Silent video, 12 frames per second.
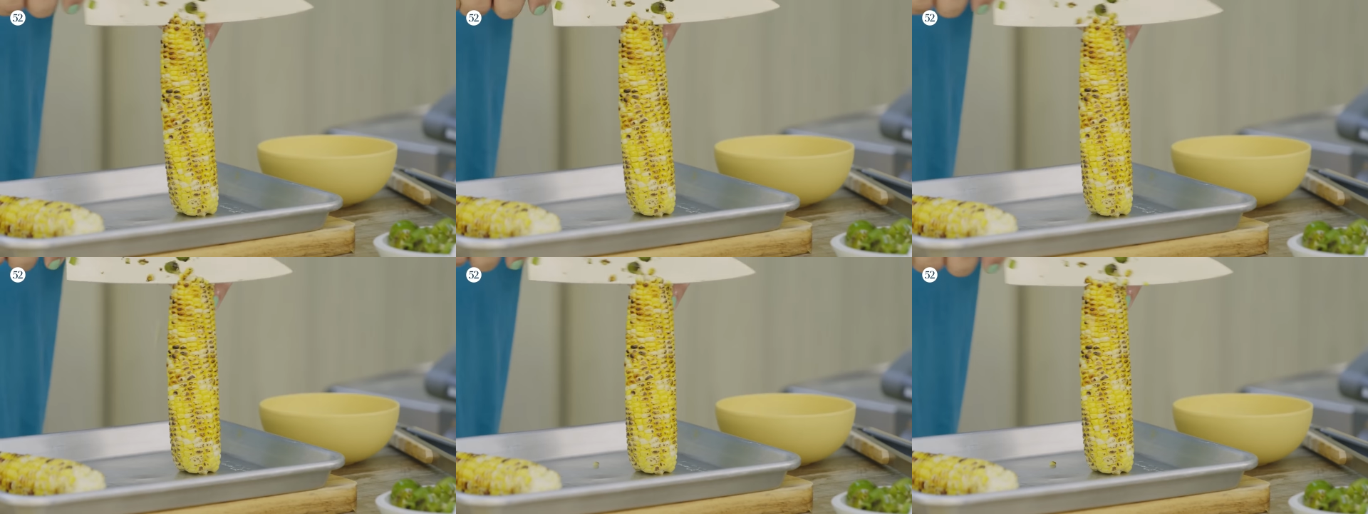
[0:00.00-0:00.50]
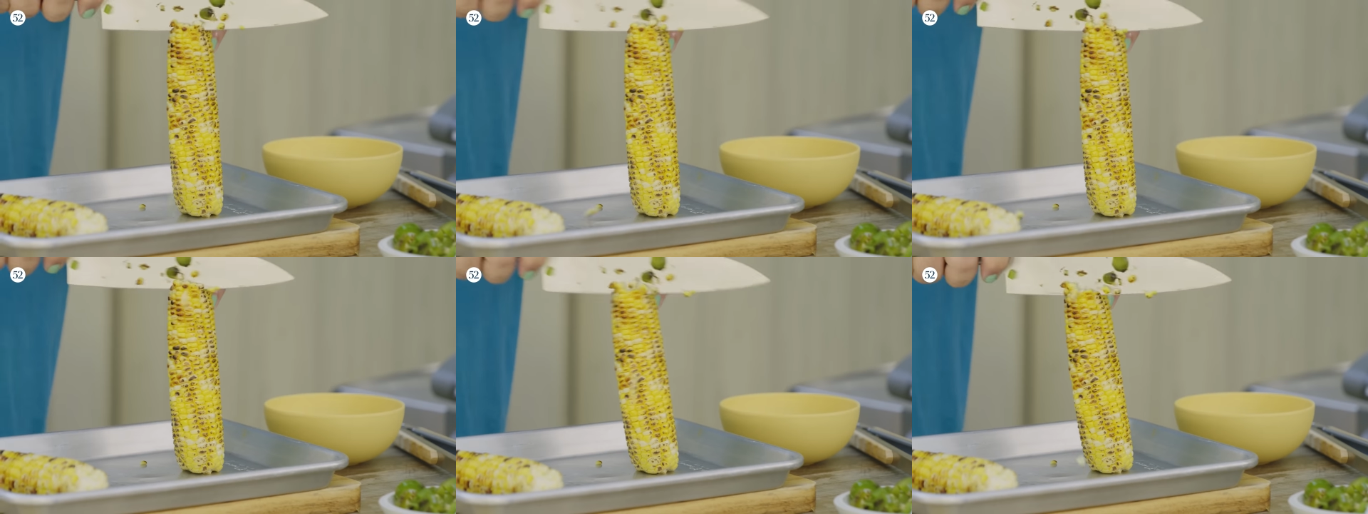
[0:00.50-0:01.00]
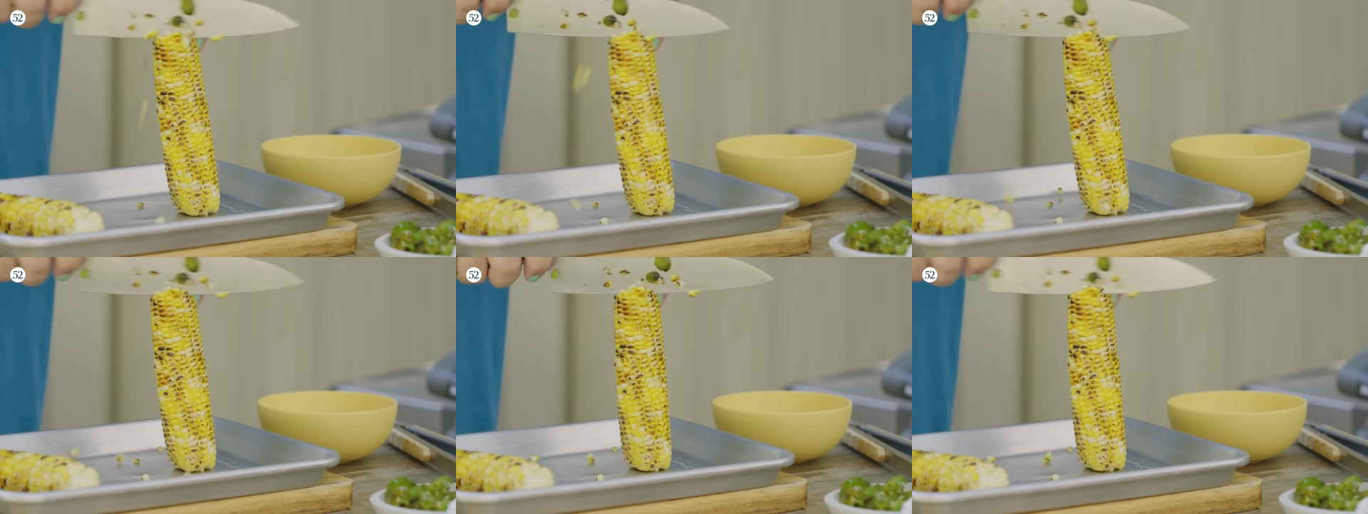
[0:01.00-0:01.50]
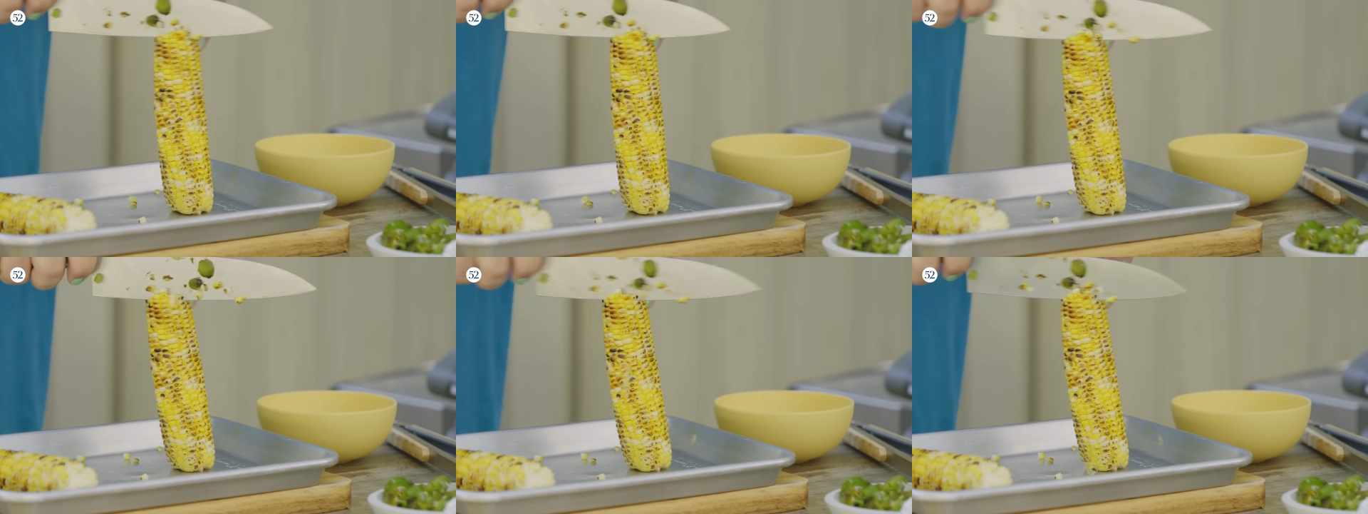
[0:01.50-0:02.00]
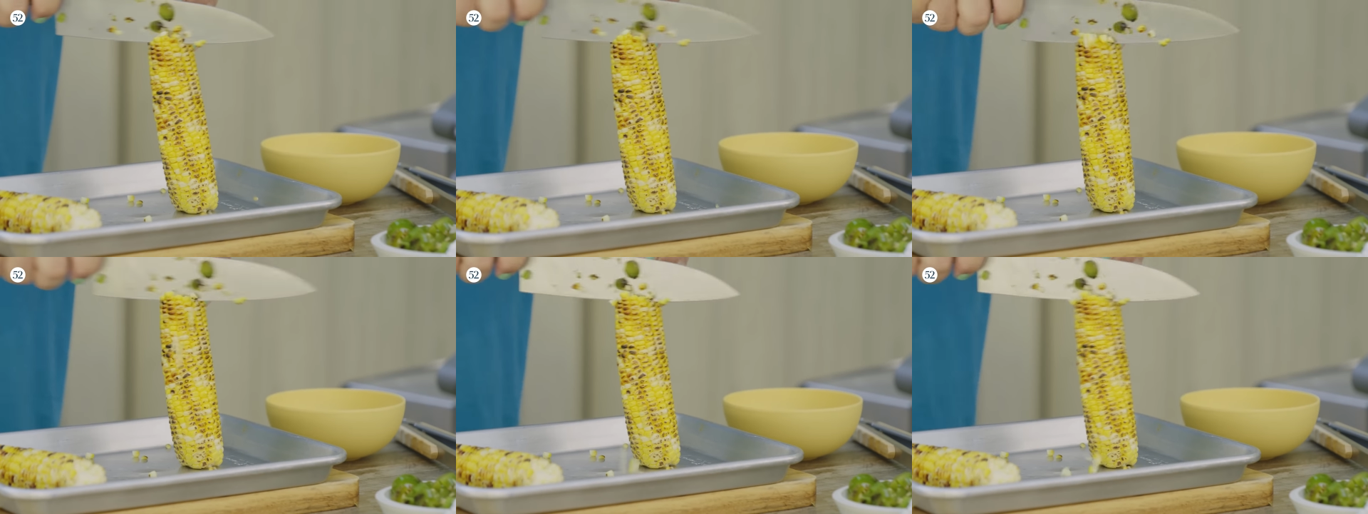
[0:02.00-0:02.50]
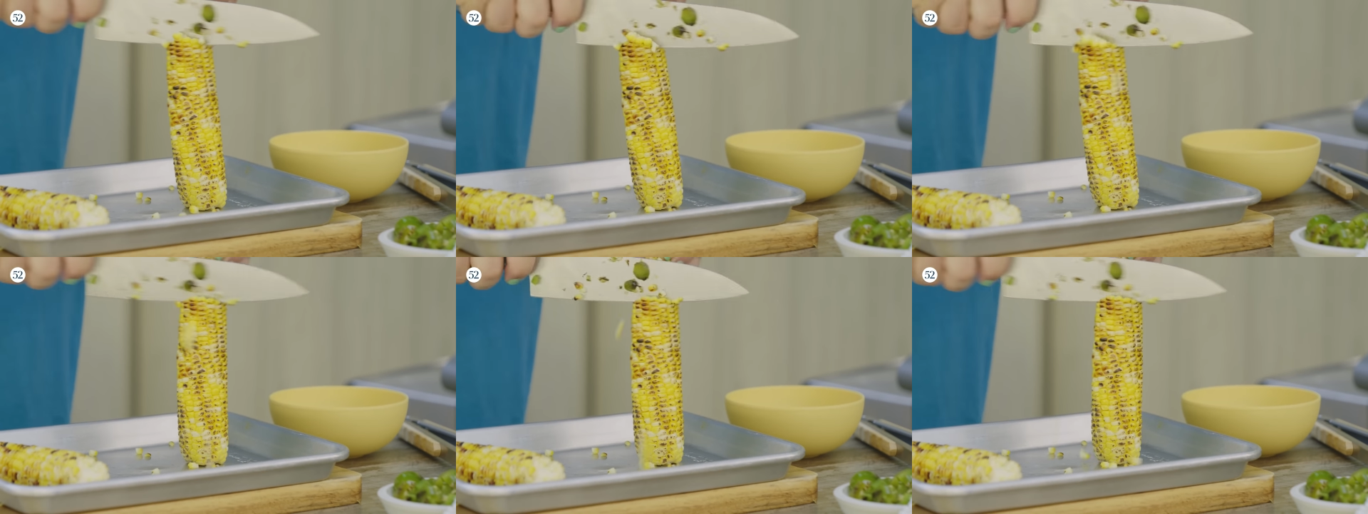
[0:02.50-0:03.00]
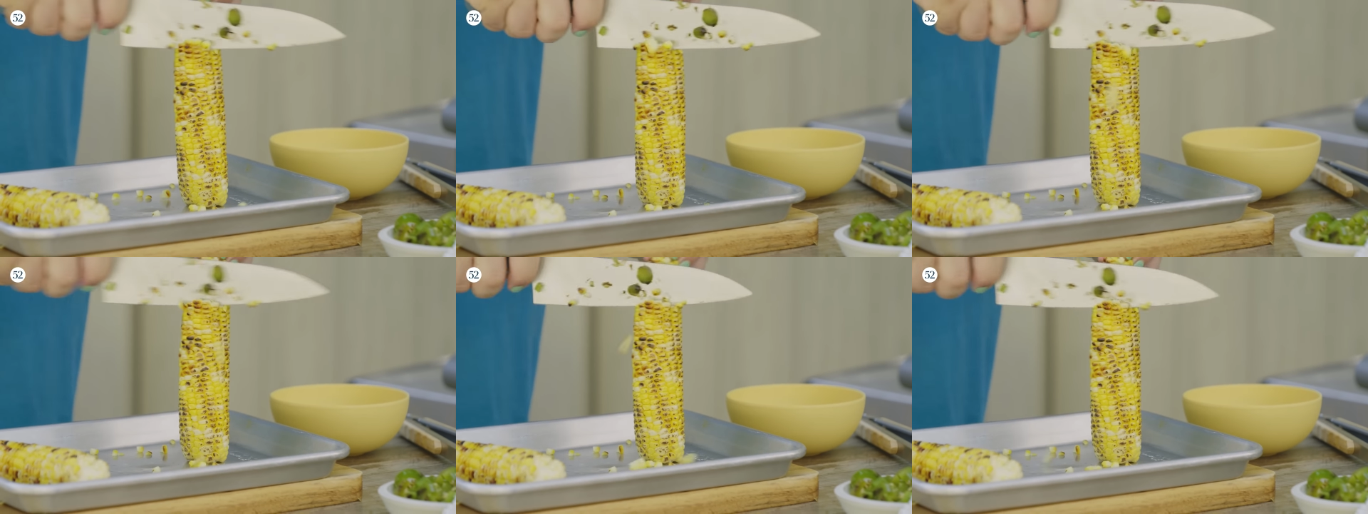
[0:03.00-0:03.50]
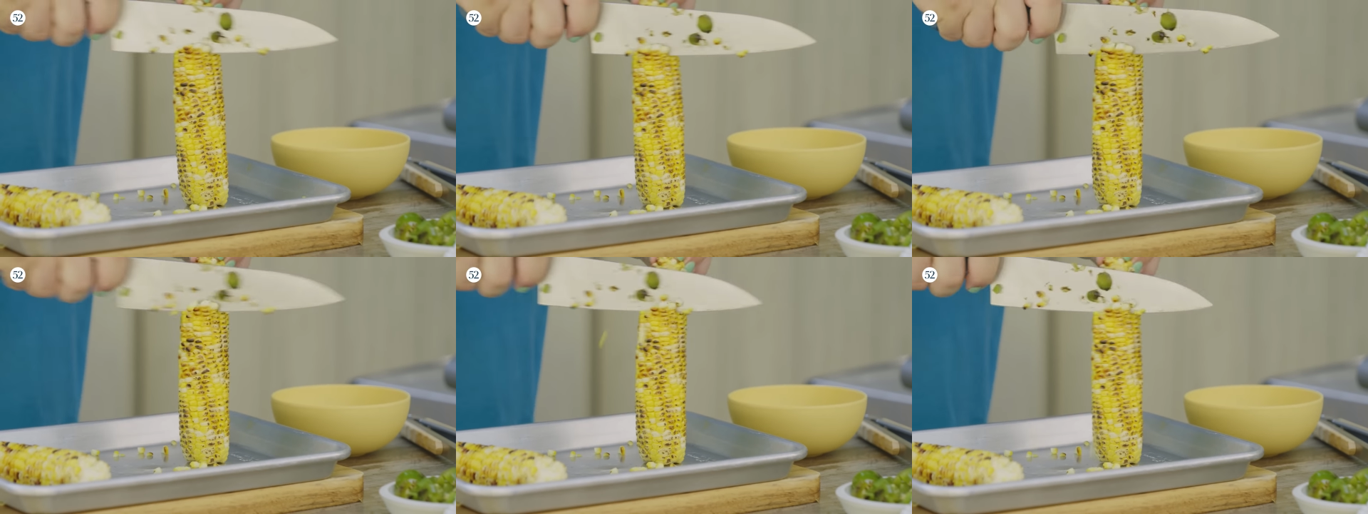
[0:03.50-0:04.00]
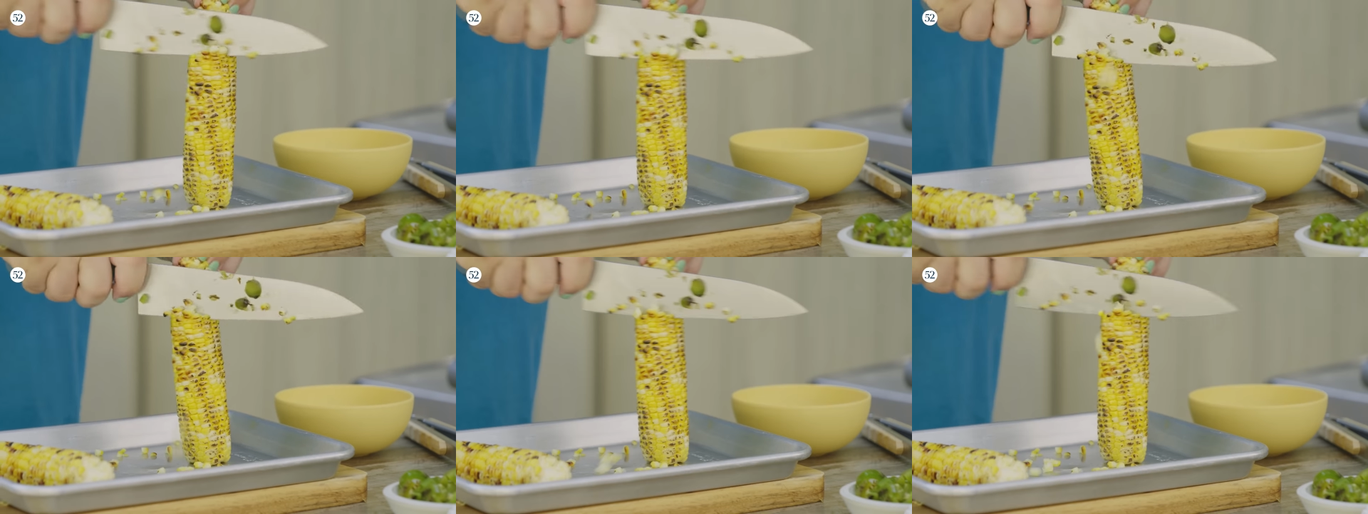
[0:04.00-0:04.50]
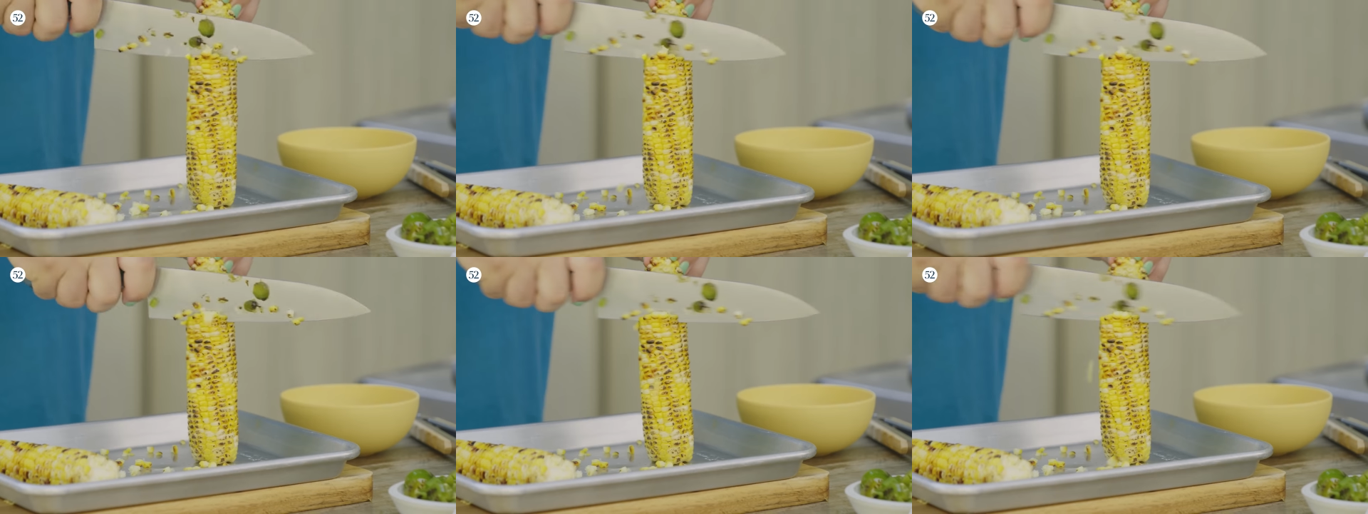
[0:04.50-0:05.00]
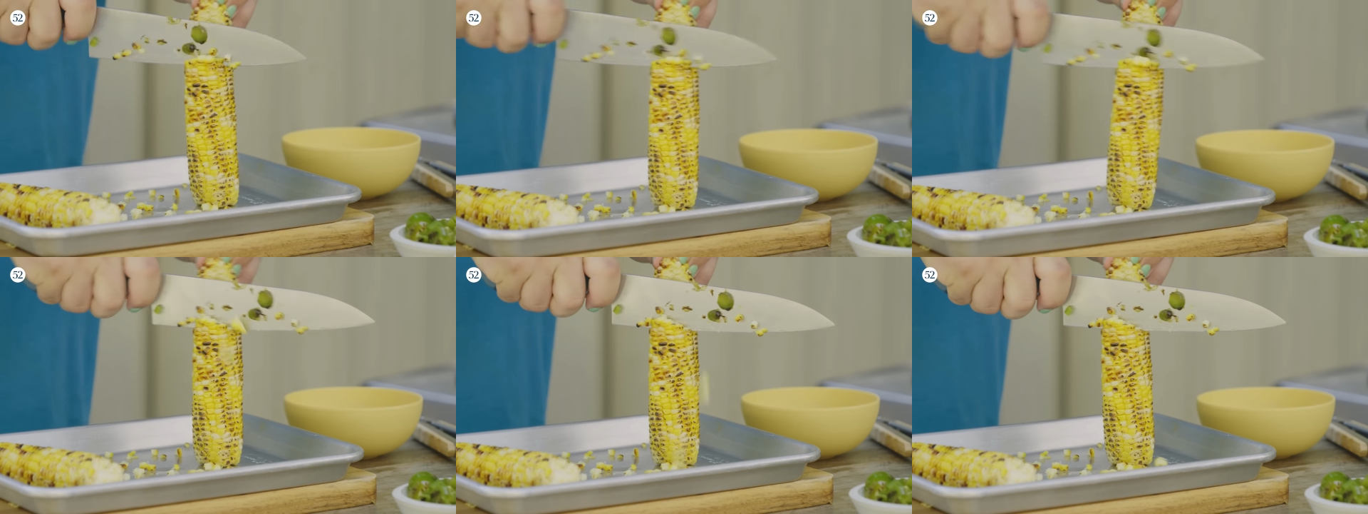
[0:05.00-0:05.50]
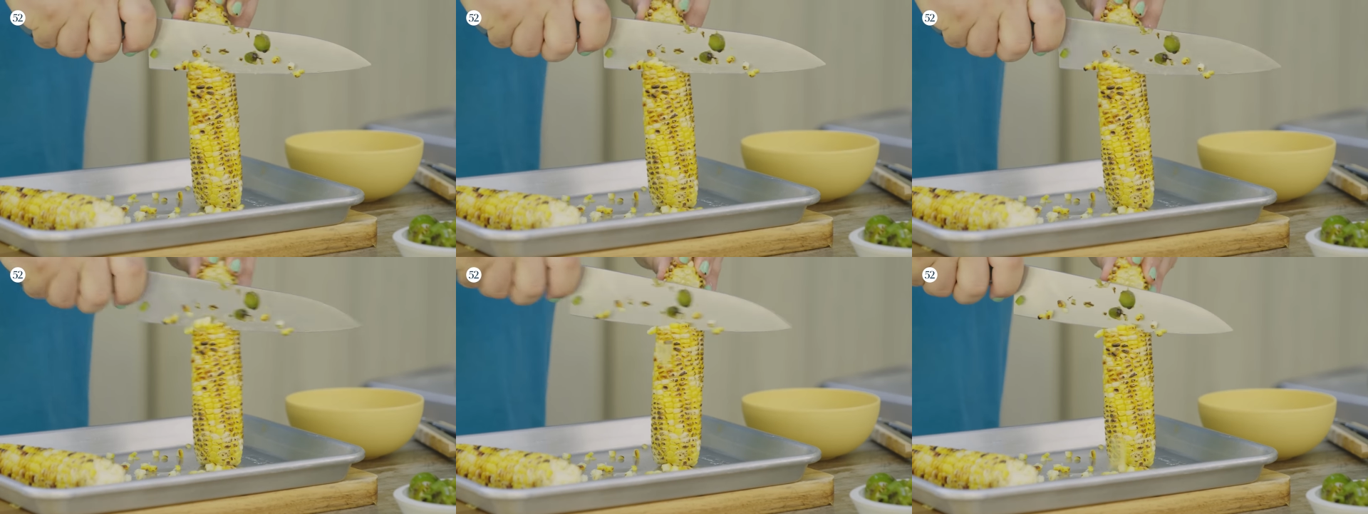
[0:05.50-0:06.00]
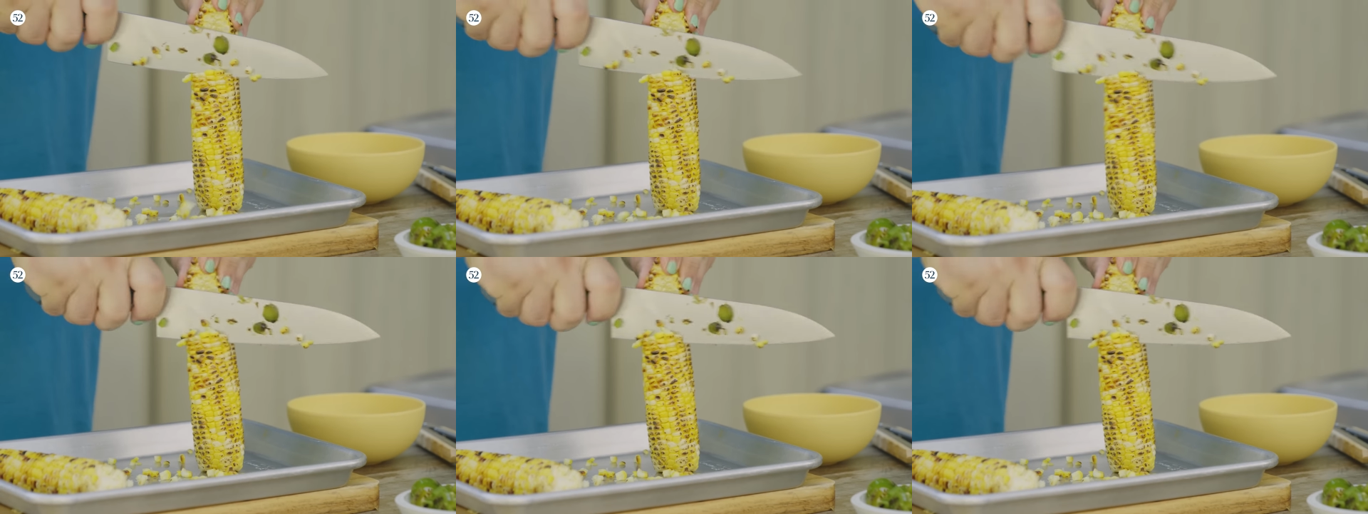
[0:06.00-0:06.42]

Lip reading: (no speaker visible)